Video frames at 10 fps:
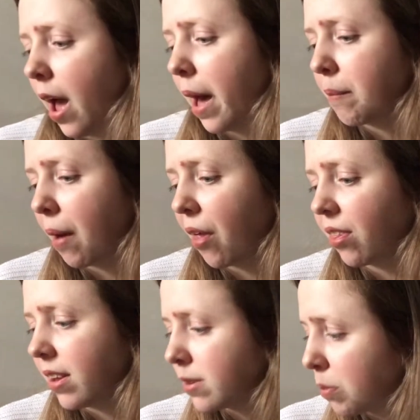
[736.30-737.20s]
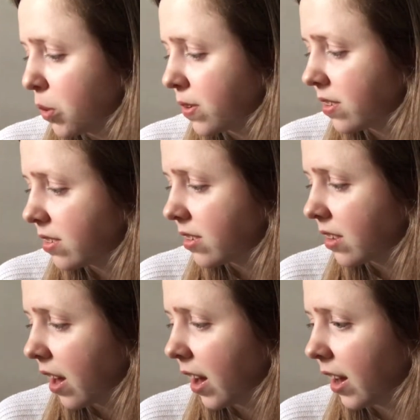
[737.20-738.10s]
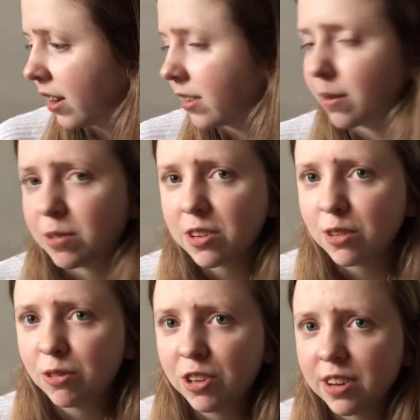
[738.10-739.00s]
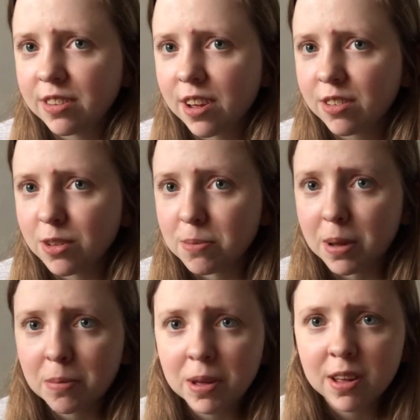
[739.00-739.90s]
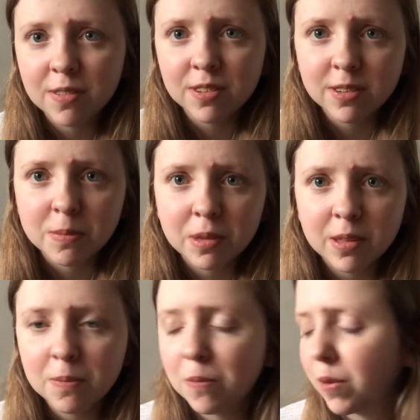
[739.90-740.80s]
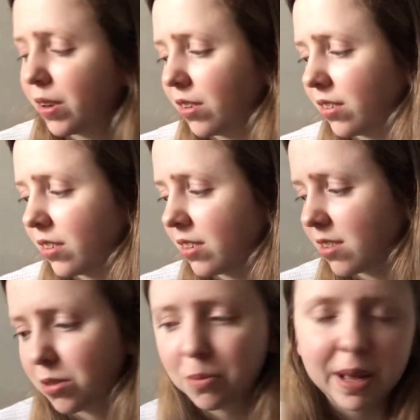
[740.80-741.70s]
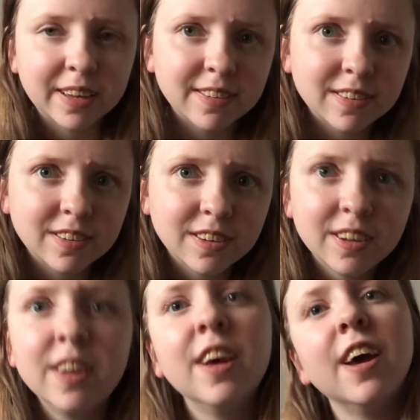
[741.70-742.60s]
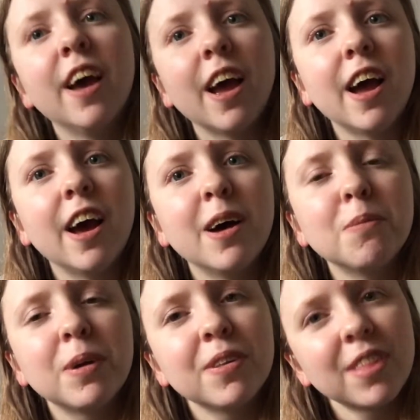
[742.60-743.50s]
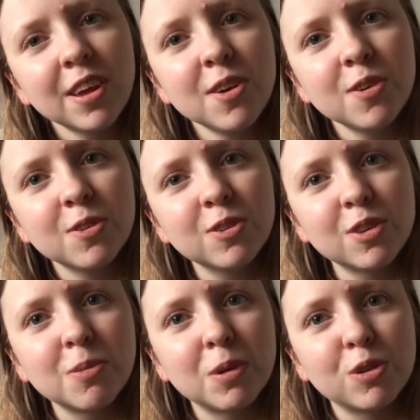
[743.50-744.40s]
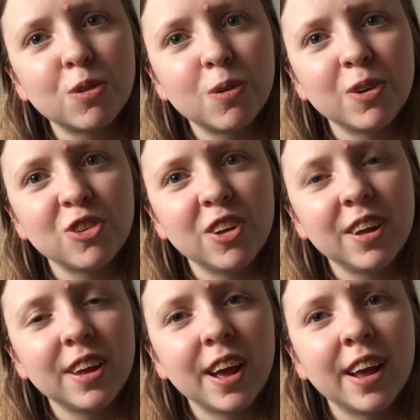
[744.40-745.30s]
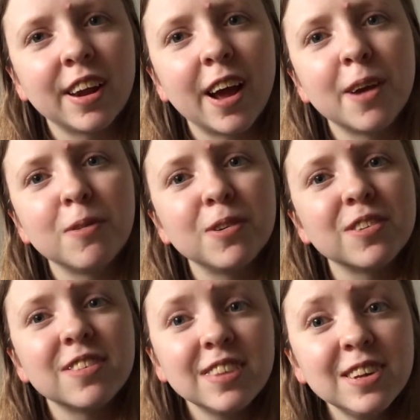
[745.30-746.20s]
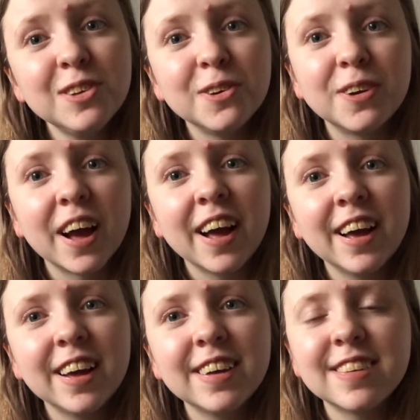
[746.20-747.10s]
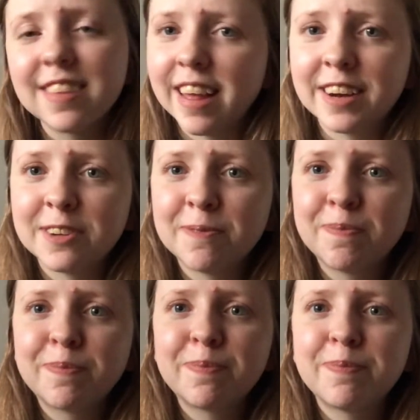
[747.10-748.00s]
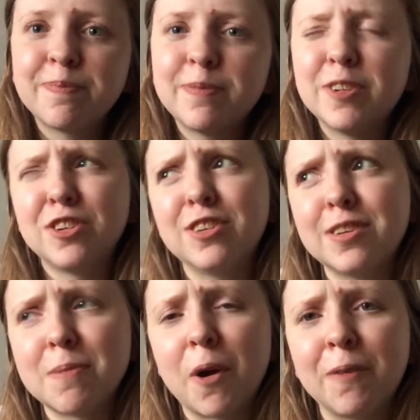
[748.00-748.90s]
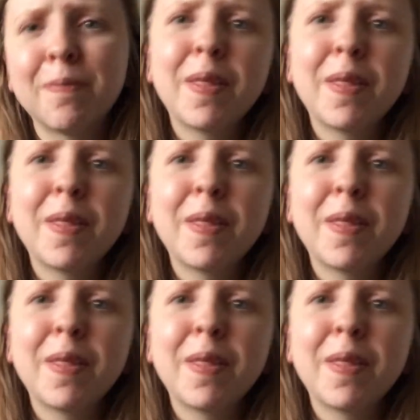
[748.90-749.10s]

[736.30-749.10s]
about these books, and I'm still a few days out, so maybe even some of them will still make it. But thank you all so much for watching, and I will see you guys then, which is tomorrow.